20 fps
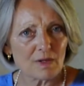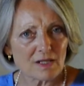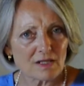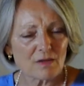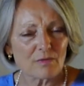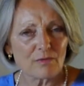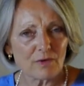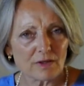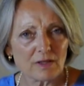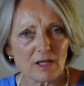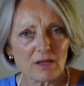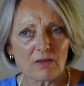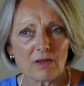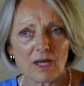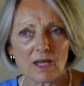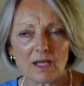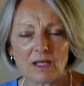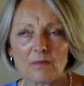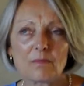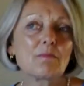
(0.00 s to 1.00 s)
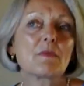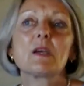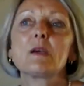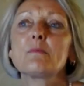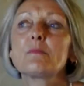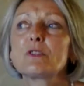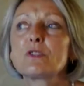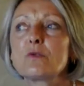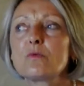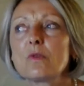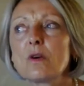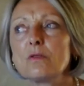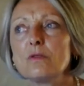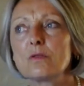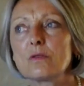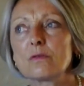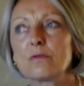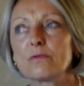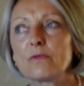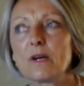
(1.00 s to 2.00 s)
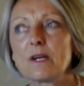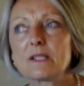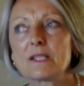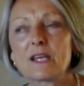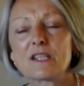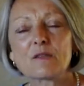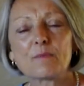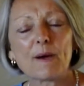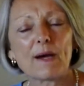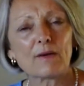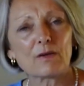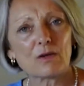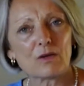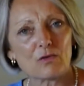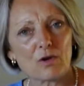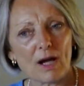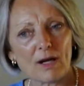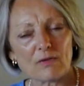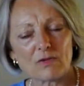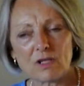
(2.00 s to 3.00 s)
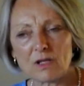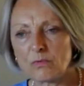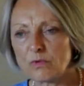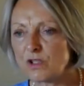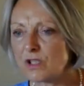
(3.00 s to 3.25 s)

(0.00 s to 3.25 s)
That's a funny thing, but you know, you can find out about grounding,